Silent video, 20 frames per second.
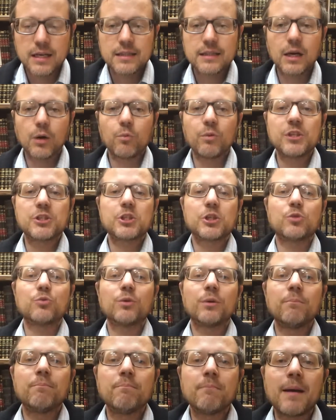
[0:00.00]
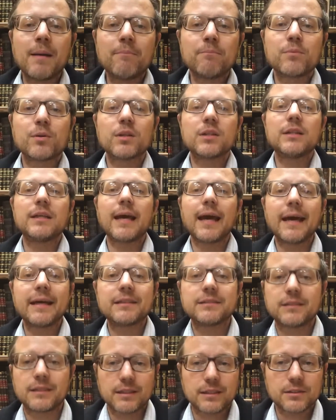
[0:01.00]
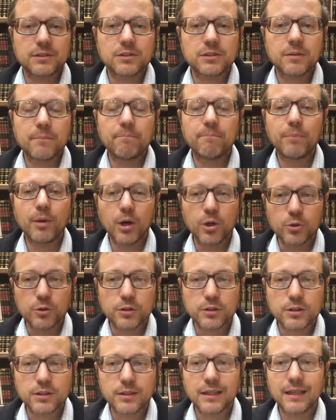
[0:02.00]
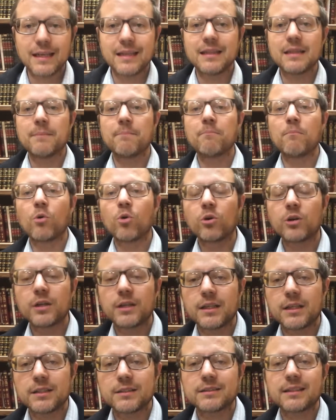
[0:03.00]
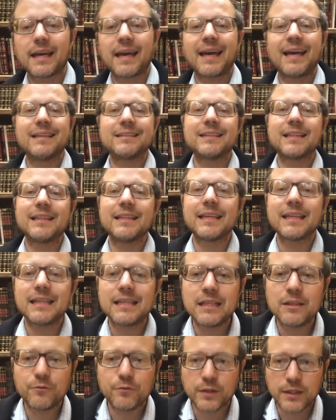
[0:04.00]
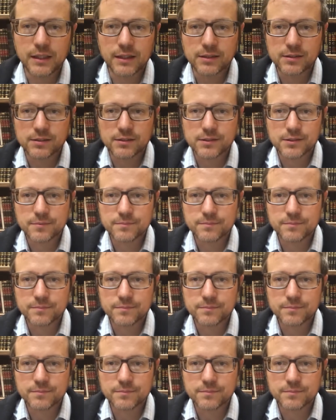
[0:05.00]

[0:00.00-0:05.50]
that we should remember the Exodus both in the mornings and in the evenings,